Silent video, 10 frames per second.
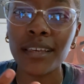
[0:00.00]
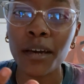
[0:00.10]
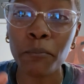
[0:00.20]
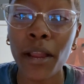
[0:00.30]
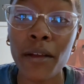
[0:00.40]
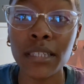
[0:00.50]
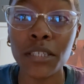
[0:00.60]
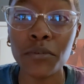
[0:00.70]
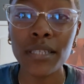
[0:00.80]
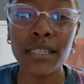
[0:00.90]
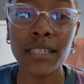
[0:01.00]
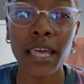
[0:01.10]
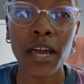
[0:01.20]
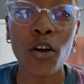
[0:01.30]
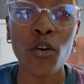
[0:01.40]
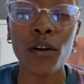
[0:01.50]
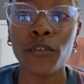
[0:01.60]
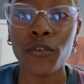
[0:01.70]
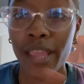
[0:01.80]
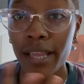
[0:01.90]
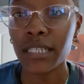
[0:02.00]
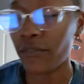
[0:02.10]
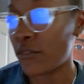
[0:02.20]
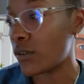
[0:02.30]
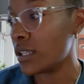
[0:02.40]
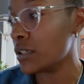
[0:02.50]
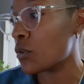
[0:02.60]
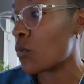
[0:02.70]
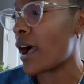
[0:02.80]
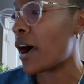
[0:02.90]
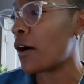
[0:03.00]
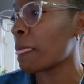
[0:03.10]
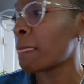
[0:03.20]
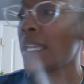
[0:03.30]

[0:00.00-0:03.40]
apparently you need to let go of creation for a little while.